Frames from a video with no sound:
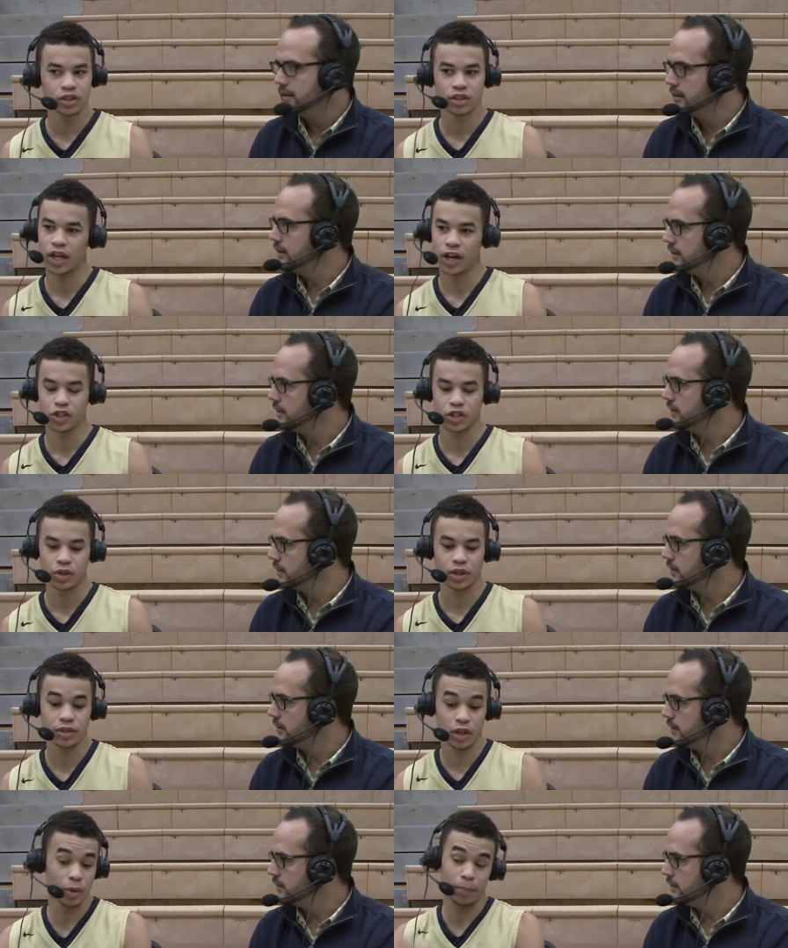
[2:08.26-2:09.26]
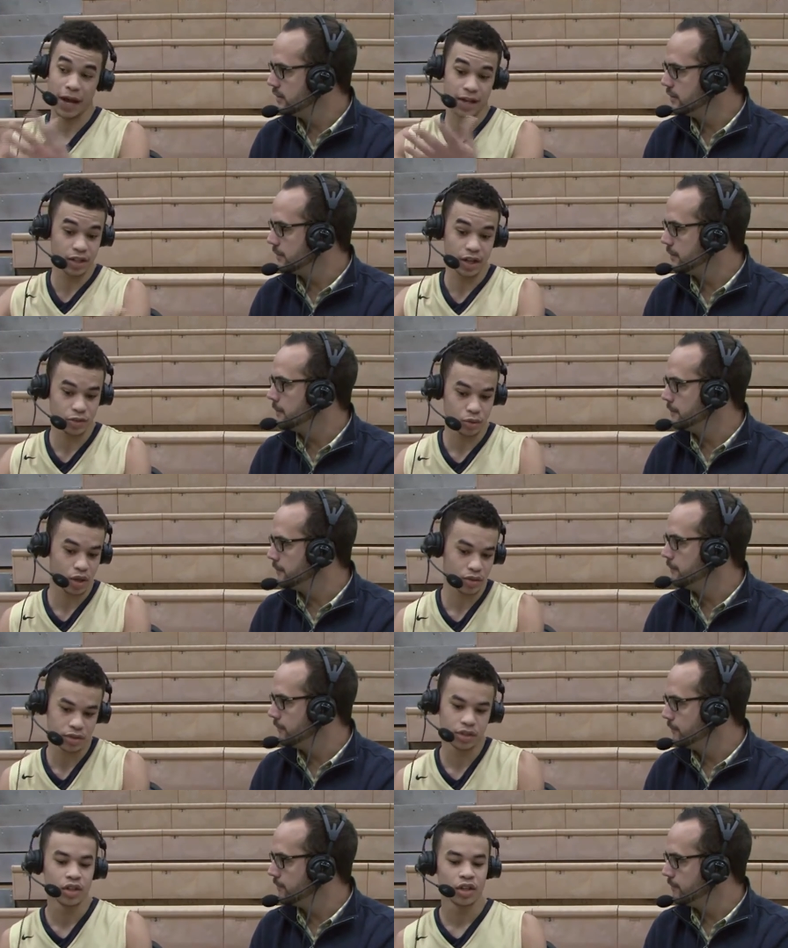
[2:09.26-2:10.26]
Speaker 1: got to shoot it and you know pass it as well
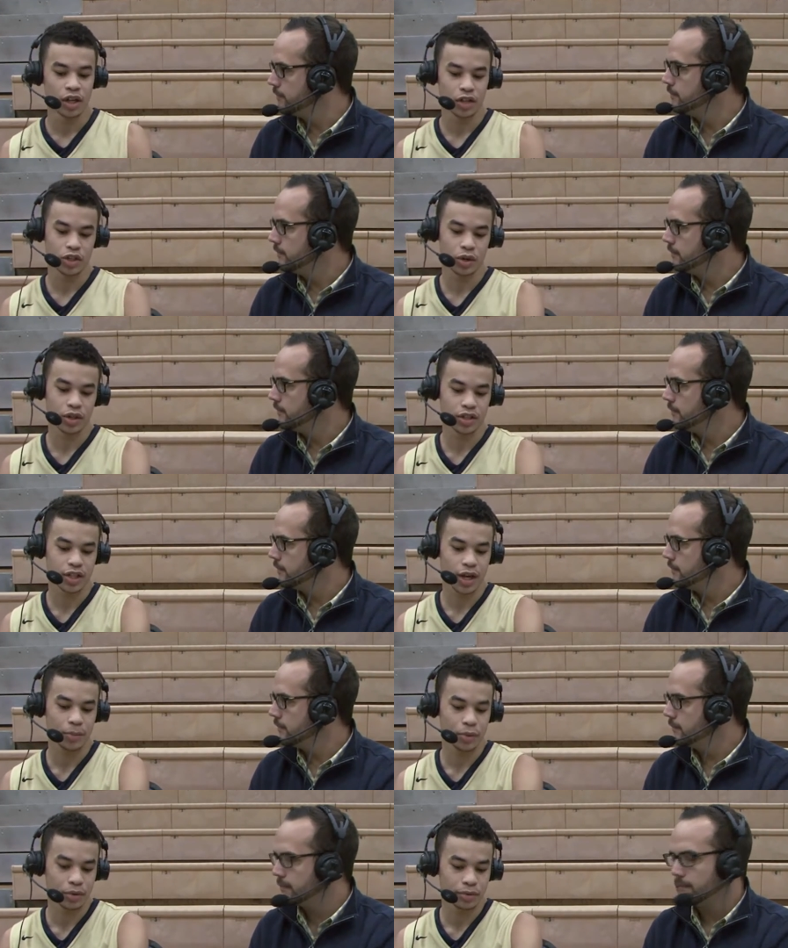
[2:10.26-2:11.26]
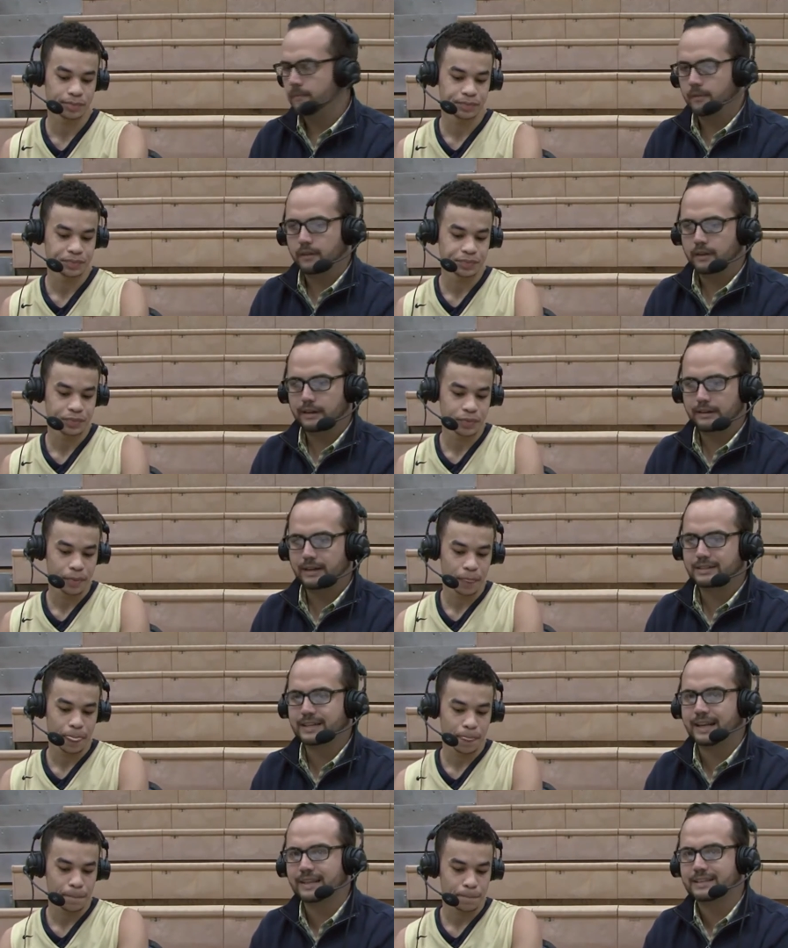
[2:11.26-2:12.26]
as that showed on the stat board.
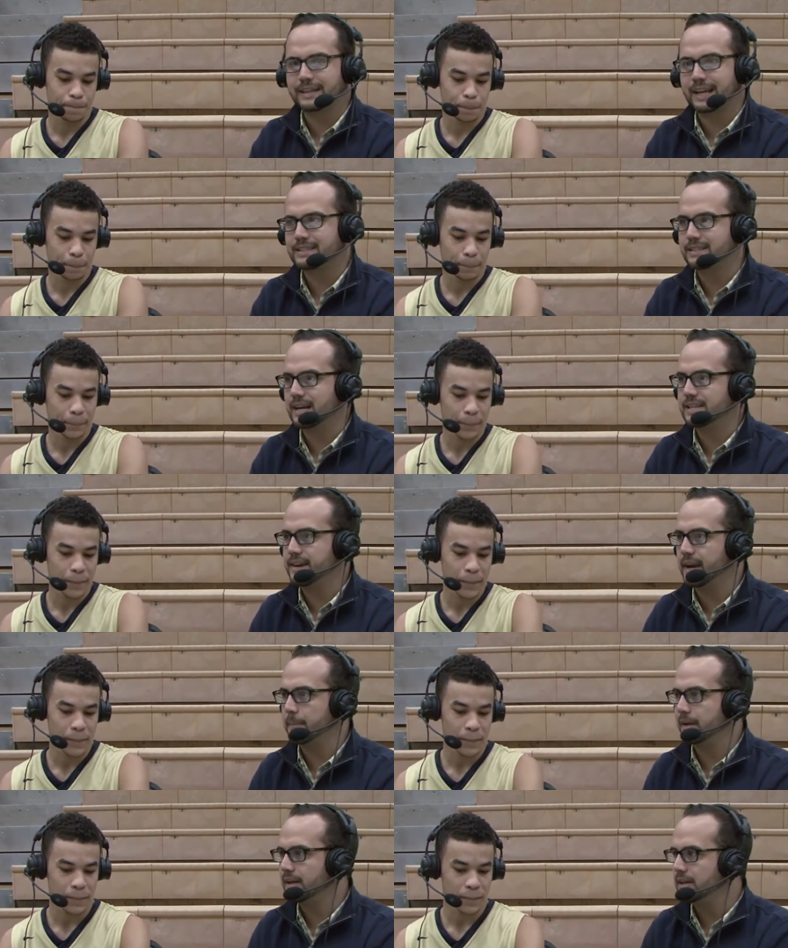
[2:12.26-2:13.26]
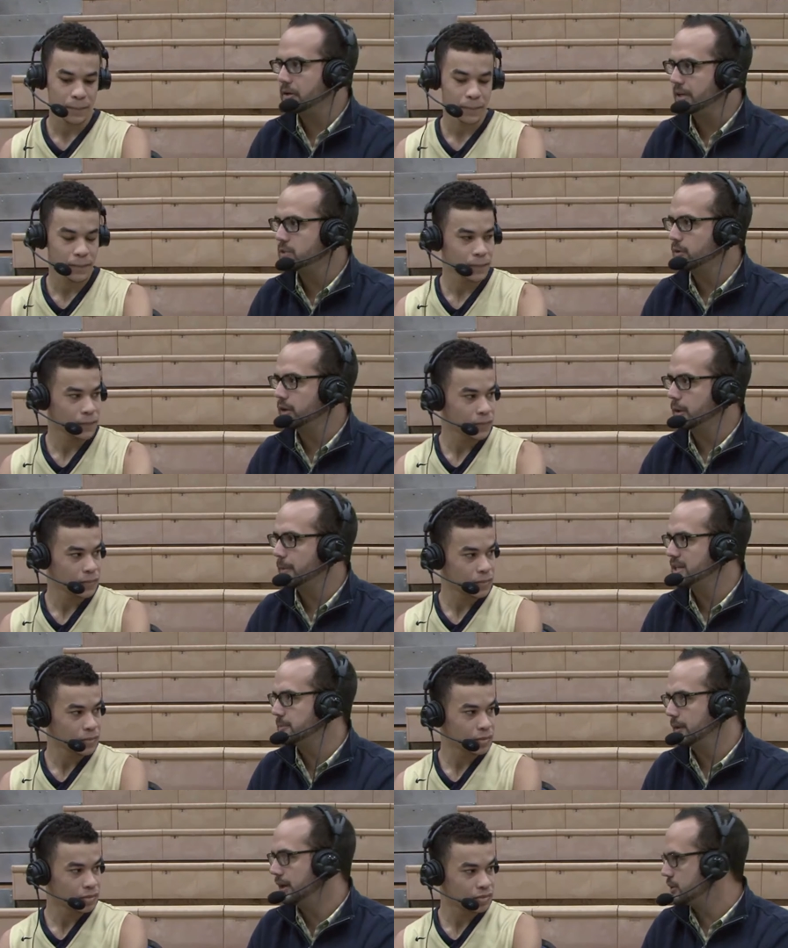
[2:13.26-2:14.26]
Speaker 2: Not saying it's against Isaiah, but he you know he's one of your
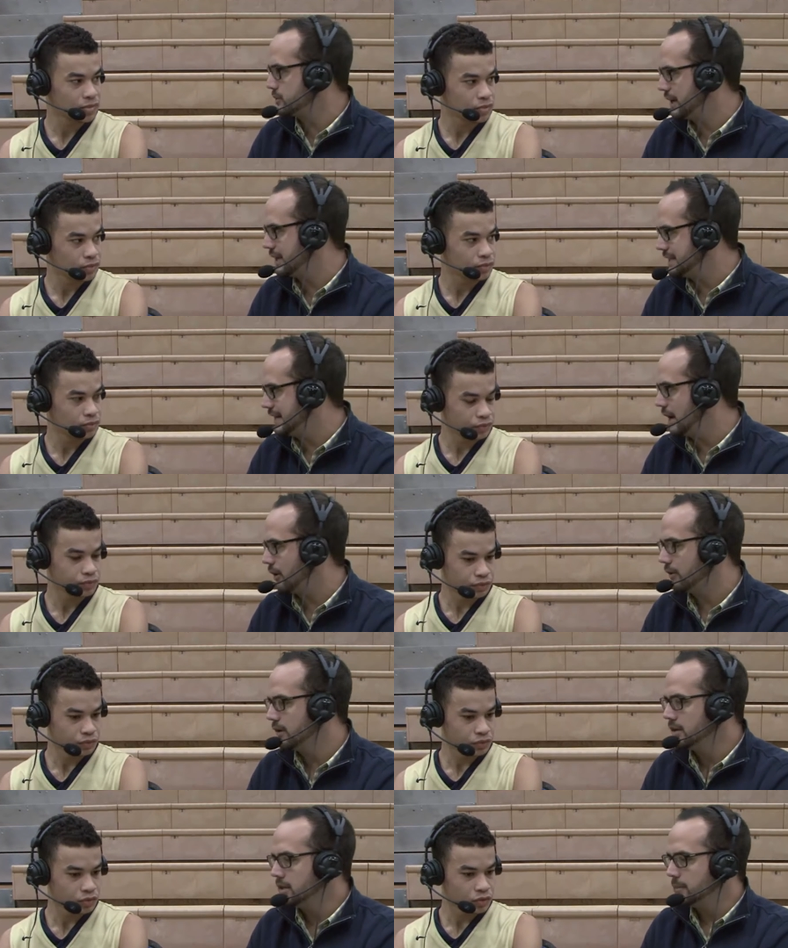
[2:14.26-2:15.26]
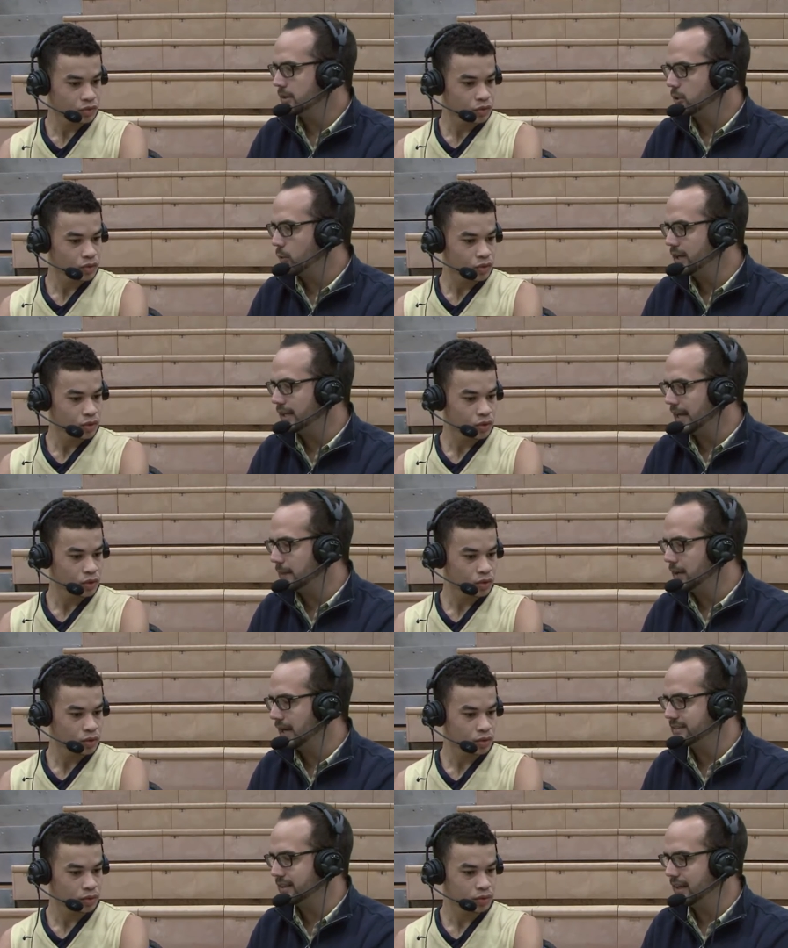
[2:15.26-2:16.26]
best players without a doubt. But to win a game
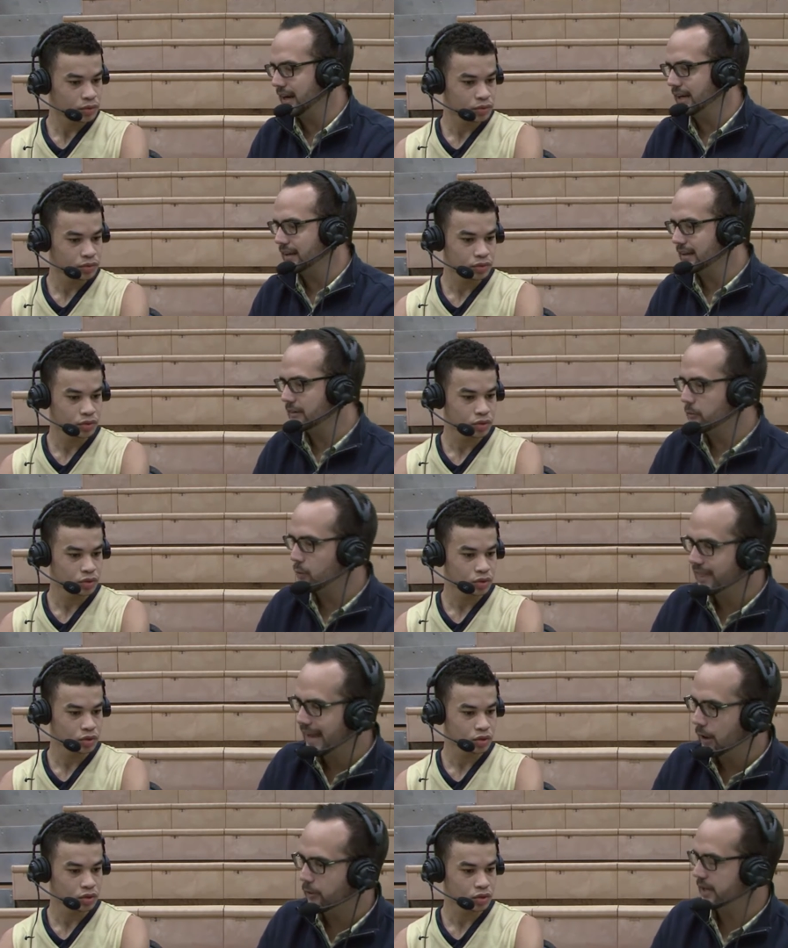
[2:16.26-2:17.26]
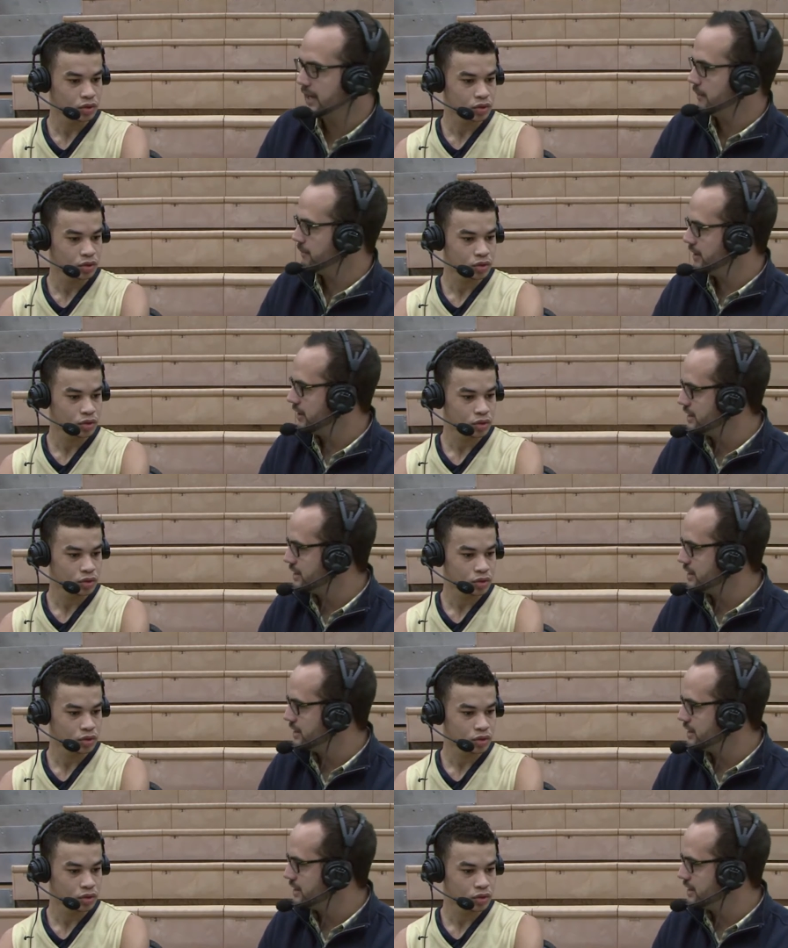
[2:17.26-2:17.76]
like tonight without him, you know,